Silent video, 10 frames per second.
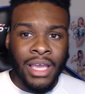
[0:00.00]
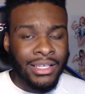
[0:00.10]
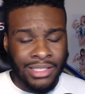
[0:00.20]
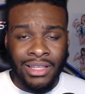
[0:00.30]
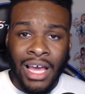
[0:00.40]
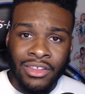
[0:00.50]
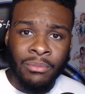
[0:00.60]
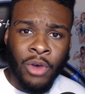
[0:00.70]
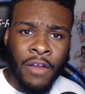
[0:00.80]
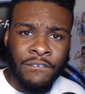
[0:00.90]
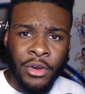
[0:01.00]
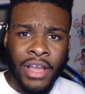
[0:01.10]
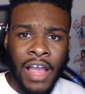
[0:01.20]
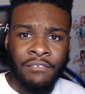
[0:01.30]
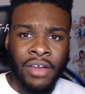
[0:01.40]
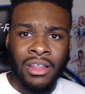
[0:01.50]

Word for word: yes, a lot of them were very high-fly,